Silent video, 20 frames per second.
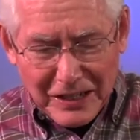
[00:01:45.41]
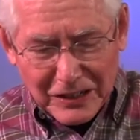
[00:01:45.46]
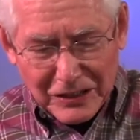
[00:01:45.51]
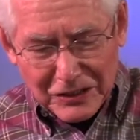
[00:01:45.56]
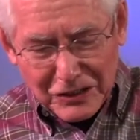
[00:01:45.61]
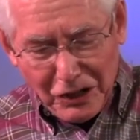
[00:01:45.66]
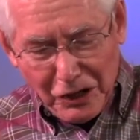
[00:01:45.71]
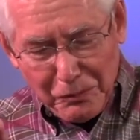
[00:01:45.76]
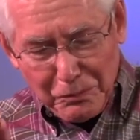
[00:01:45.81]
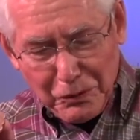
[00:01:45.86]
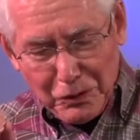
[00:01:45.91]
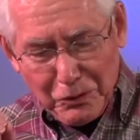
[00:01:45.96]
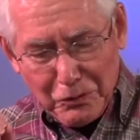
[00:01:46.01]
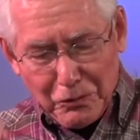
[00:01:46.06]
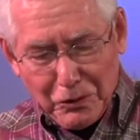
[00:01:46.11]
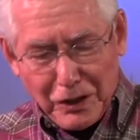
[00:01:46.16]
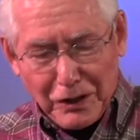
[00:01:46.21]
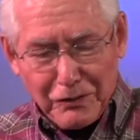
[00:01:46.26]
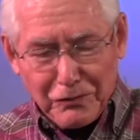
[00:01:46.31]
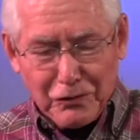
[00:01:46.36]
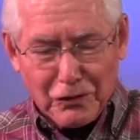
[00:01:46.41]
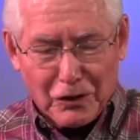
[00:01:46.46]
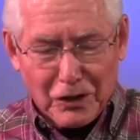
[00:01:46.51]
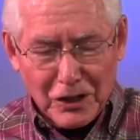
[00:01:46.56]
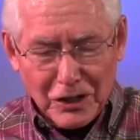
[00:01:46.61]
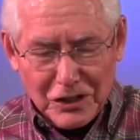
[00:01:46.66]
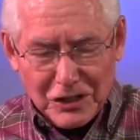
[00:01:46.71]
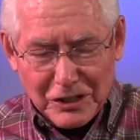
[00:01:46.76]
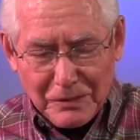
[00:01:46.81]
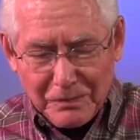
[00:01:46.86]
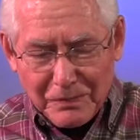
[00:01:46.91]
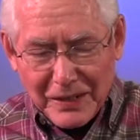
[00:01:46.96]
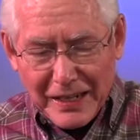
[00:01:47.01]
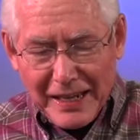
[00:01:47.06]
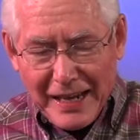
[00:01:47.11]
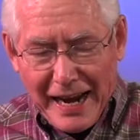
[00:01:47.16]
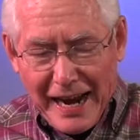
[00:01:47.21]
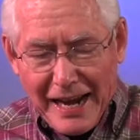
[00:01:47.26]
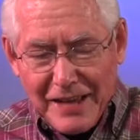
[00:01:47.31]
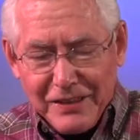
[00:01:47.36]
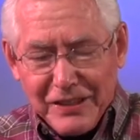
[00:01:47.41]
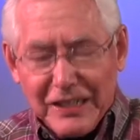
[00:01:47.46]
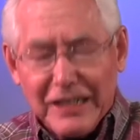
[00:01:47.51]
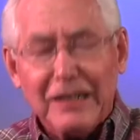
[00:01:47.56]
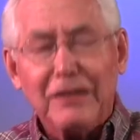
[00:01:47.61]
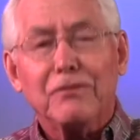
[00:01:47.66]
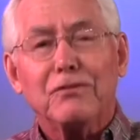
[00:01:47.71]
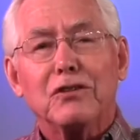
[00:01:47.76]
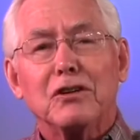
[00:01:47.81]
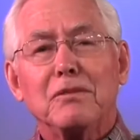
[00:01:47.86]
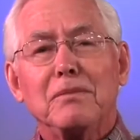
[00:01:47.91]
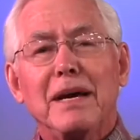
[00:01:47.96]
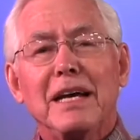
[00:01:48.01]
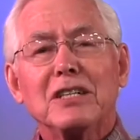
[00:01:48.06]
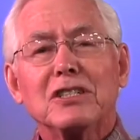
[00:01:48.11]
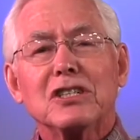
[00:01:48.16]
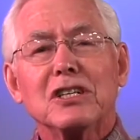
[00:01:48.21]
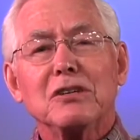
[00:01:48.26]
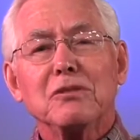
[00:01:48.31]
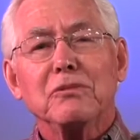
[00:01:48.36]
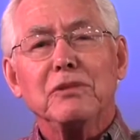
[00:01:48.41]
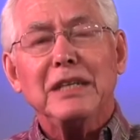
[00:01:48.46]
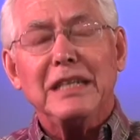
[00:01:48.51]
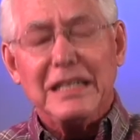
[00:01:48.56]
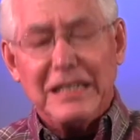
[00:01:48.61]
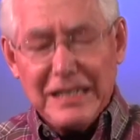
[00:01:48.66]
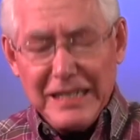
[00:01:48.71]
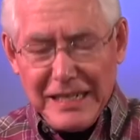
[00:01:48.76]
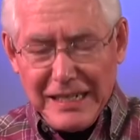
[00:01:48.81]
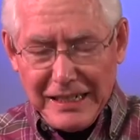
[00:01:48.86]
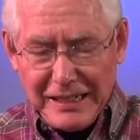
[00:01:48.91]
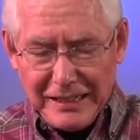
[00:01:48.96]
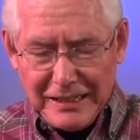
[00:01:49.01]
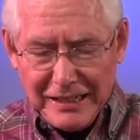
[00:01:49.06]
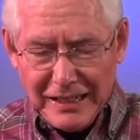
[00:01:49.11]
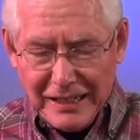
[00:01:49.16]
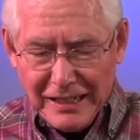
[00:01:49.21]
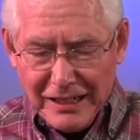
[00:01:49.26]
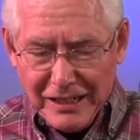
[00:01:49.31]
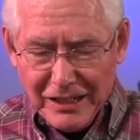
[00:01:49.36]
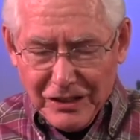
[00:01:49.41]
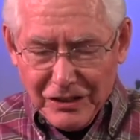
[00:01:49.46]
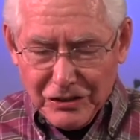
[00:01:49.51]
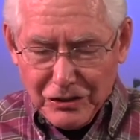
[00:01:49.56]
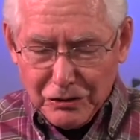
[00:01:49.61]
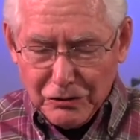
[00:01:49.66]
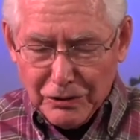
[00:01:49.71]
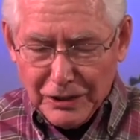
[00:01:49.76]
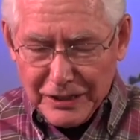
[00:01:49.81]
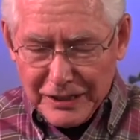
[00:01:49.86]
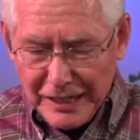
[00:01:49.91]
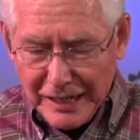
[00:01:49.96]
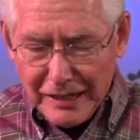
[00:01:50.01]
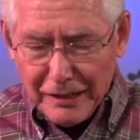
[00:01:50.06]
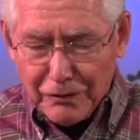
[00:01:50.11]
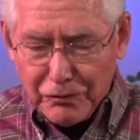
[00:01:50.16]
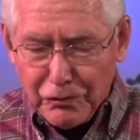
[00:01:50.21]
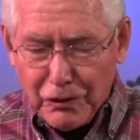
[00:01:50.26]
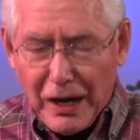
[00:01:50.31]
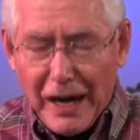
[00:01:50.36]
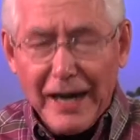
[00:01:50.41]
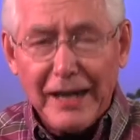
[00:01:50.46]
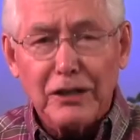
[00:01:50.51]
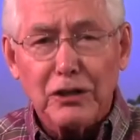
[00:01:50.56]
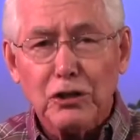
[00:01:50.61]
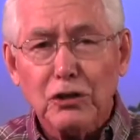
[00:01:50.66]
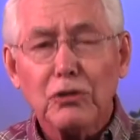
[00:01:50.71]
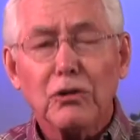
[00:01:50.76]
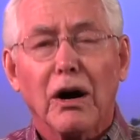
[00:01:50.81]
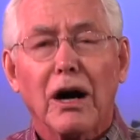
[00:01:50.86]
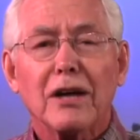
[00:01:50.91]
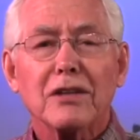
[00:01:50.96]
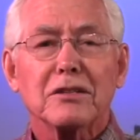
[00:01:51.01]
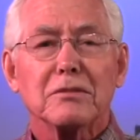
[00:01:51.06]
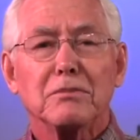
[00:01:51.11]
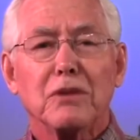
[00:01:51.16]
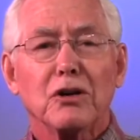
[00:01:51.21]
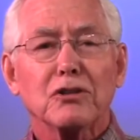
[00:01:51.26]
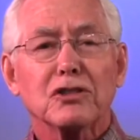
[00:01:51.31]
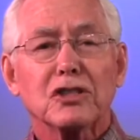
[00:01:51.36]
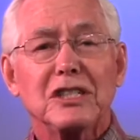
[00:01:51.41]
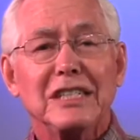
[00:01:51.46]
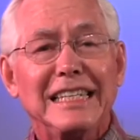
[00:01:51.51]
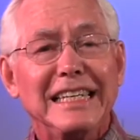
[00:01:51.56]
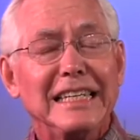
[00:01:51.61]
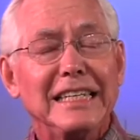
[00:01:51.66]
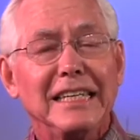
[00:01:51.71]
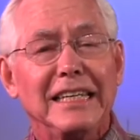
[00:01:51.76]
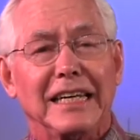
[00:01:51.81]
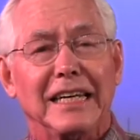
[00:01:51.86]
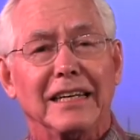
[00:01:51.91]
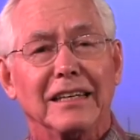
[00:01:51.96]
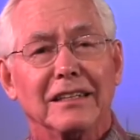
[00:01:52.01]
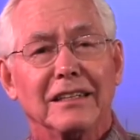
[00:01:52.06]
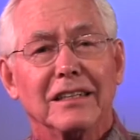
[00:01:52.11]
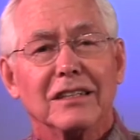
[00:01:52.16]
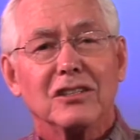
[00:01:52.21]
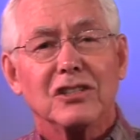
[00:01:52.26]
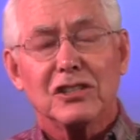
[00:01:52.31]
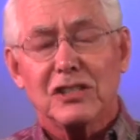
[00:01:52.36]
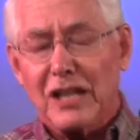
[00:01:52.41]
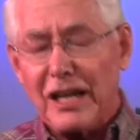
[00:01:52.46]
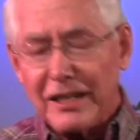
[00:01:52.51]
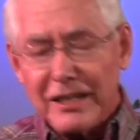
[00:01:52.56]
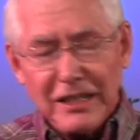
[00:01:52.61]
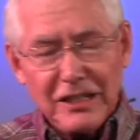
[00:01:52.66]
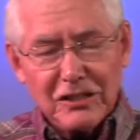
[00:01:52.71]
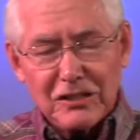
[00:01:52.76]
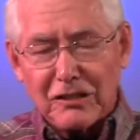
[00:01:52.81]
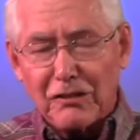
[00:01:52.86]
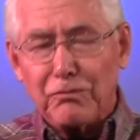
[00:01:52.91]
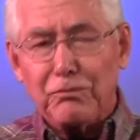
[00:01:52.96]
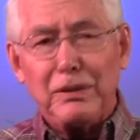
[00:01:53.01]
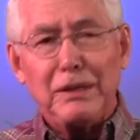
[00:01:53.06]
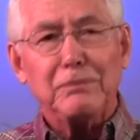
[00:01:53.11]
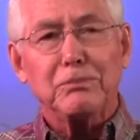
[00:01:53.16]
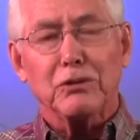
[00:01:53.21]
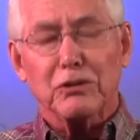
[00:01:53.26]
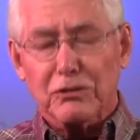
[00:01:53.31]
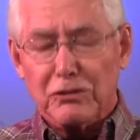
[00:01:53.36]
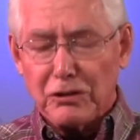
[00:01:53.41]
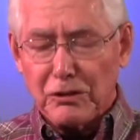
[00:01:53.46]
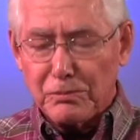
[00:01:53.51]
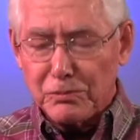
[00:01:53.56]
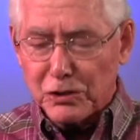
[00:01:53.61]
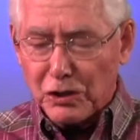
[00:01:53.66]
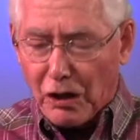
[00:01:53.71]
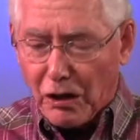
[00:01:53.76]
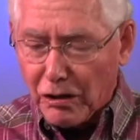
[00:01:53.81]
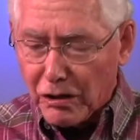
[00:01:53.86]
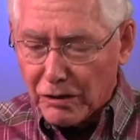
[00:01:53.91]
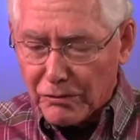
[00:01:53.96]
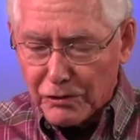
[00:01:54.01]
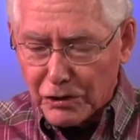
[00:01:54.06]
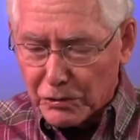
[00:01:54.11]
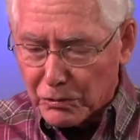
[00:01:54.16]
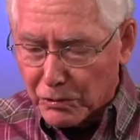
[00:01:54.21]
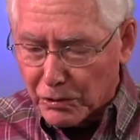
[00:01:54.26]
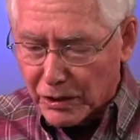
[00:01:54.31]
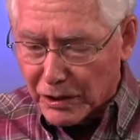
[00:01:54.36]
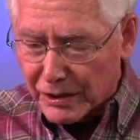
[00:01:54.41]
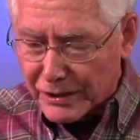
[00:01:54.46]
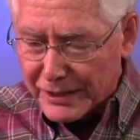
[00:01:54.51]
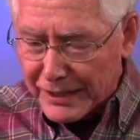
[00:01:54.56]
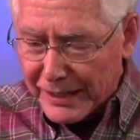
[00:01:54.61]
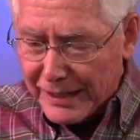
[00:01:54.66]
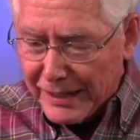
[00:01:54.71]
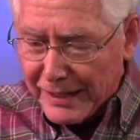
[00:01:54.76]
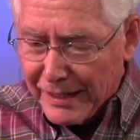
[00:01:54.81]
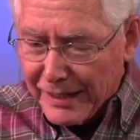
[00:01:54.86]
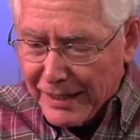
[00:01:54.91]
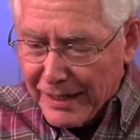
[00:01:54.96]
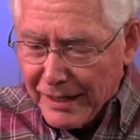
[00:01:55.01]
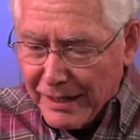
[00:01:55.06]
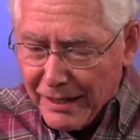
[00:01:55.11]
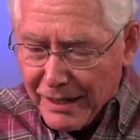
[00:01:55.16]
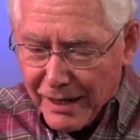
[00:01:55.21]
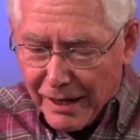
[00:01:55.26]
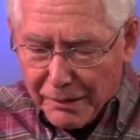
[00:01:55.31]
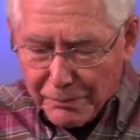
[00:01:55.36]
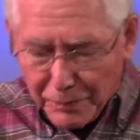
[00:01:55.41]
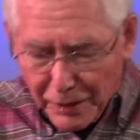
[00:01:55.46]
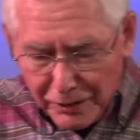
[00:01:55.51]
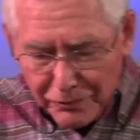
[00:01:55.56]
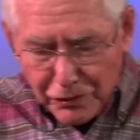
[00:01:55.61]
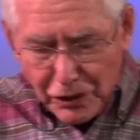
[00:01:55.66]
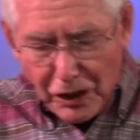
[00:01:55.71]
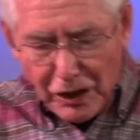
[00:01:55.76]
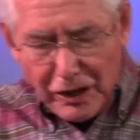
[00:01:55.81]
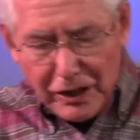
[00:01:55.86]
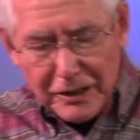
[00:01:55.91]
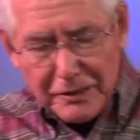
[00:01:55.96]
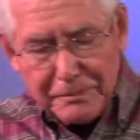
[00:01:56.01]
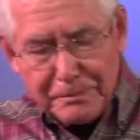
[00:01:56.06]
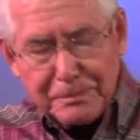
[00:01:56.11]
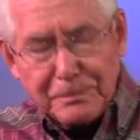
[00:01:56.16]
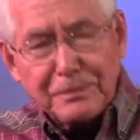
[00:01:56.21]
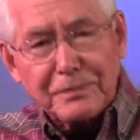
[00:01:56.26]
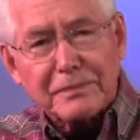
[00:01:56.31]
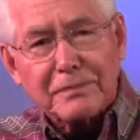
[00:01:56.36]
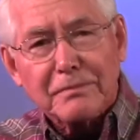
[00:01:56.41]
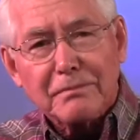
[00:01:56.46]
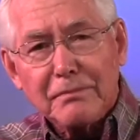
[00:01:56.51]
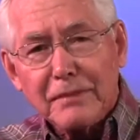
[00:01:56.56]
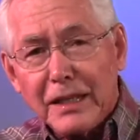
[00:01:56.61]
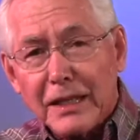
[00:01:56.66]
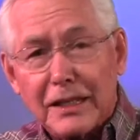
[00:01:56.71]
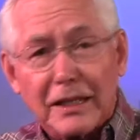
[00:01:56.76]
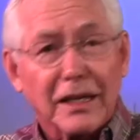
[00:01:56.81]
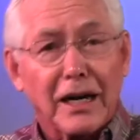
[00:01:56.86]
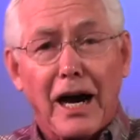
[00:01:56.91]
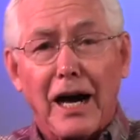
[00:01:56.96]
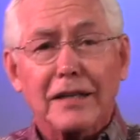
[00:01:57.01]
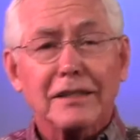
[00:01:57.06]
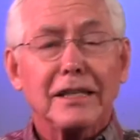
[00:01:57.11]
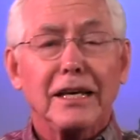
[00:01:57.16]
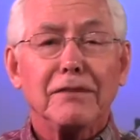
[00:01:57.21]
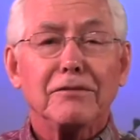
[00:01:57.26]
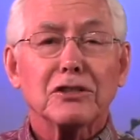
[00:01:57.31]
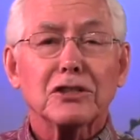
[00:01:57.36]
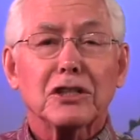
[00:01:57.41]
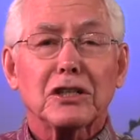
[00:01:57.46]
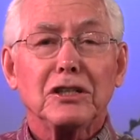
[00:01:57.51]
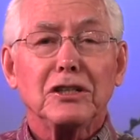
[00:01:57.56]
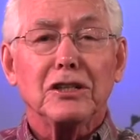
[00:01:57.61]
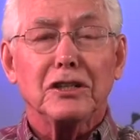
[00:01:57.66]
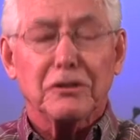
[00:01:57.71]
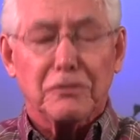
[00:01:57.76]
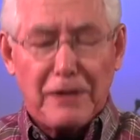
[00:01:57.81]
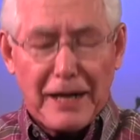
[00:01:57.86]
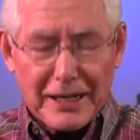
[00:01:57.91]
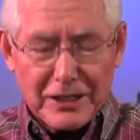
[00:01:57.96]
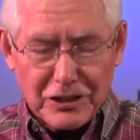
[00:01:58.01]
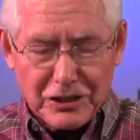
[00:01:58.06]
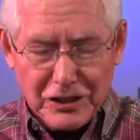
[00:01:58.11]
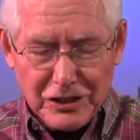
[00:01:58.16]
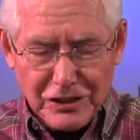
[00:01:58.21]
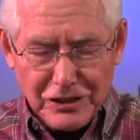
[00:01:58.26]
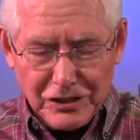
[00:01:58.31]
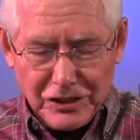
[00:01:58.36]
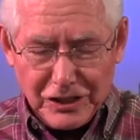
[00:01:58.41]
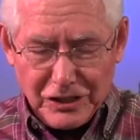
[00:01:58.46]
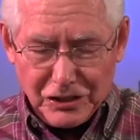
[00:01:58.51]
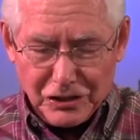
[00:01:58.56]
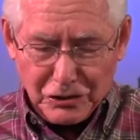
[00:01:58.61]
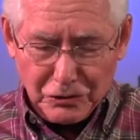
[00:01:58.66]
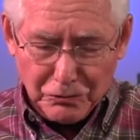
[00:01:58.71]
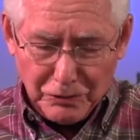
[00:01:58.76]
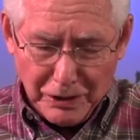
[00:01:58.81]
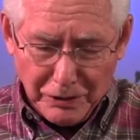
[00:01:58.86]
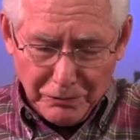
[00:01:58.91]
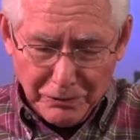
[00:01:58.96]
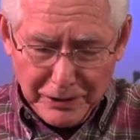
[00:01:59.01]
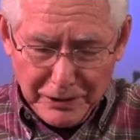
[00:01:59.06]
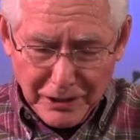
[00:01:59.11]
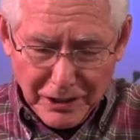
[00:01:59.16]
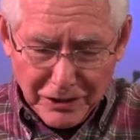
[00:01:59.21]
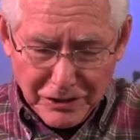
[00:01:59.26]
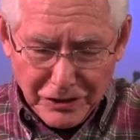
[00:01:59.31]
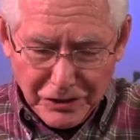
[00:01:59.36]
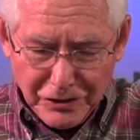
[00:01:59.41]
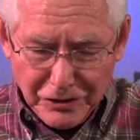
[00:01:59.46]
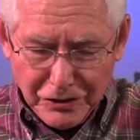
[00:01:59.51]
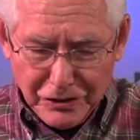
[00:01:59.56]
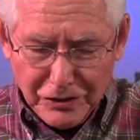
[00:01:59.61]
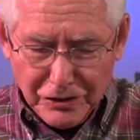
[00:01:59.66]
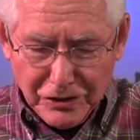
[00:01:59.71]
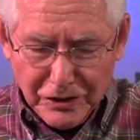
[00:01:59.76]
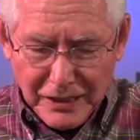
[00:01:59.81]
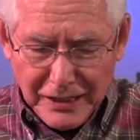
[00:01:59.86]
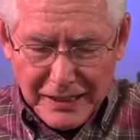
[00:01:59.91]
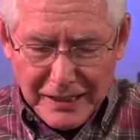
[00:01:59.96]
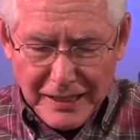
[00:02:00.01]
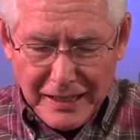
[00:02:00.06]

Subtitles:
global workforce, and the information we need to identify who are the most needy, studies of people groups all over the world. Above all, God gave us clear directions as to what we are to do,